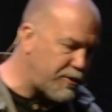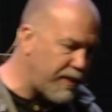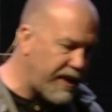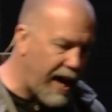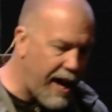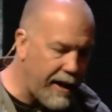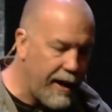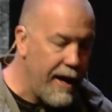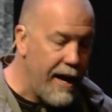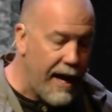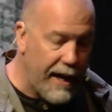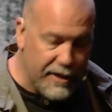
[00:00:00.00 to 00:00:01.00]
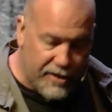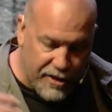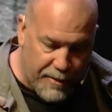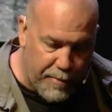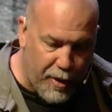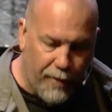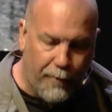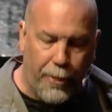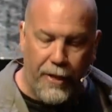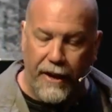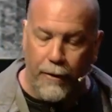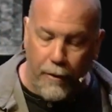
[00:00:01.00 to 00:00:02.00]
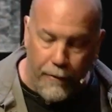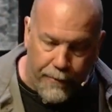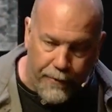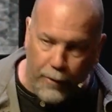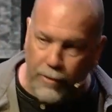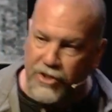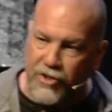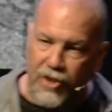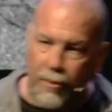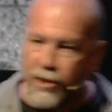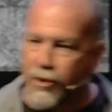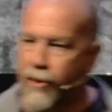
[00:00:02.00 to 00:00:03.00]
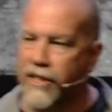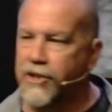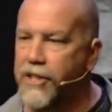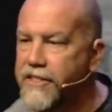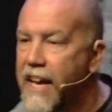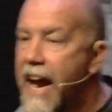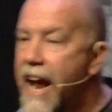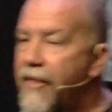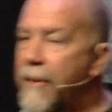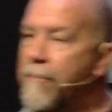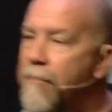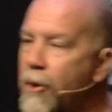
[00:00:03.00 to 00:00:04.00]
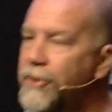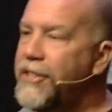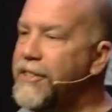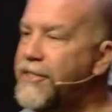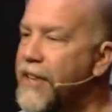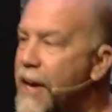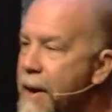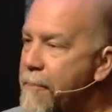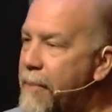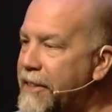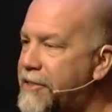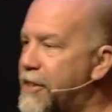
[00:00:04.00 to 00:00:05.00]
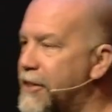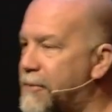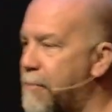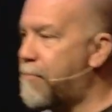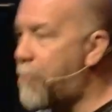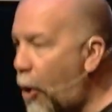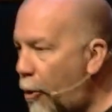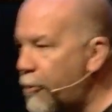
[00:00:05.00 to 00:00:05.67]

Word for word: with God, and it's this beautiful thing filled with so much richness. And then Moses makes this bold